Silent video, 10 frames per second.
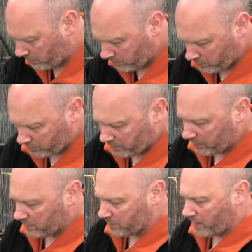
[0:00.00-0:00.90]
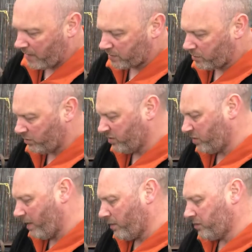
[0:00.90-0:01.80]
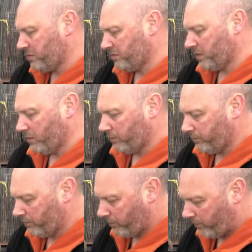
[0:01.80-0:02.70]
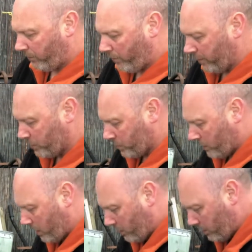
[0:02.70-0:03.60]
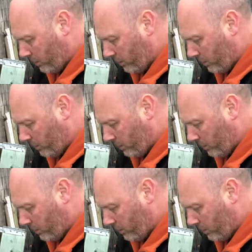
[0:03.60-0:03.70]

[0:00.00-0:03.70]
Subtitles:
some decent sized cuttings, about 4 inches long.